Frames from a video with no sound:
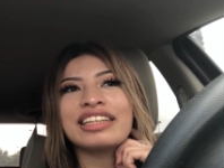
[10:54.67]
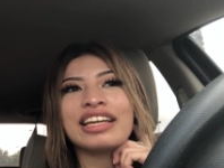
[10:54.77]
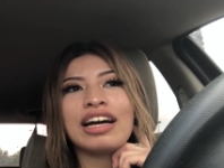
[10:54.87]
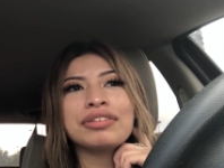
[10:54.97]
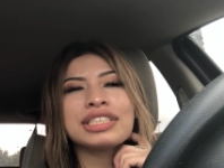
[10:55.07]

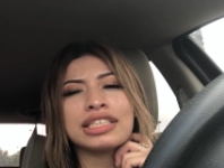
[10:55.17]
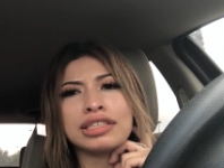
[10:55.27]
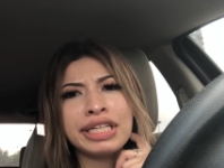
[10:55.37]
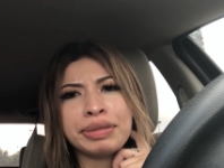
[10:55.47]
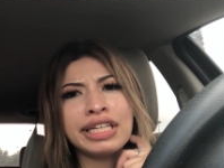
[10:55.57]
I was like, to
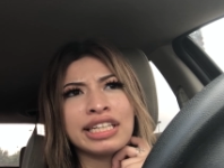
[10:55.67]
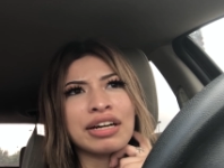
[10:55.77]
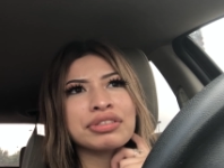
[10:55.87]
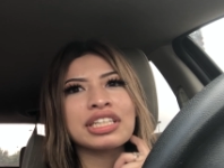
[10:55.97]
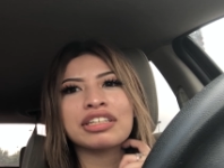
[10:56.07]
pee. I
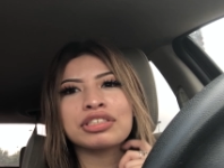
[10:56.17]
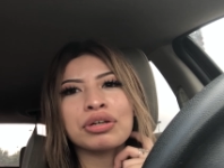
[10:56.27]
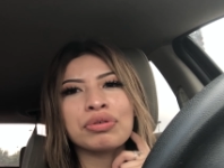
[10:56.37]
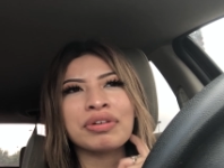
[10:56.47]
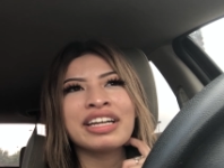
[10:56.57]
was like,
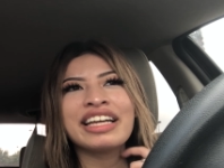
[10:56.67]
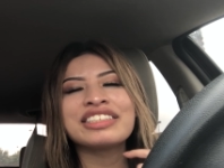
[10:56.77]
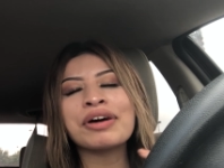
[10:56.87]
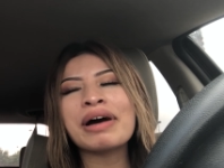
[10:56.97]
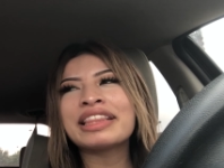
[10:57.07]
so
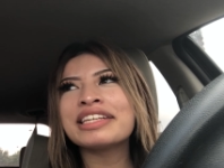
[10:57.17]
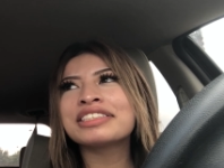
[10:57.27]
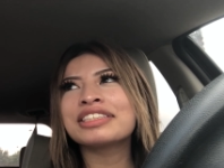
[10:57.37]
at the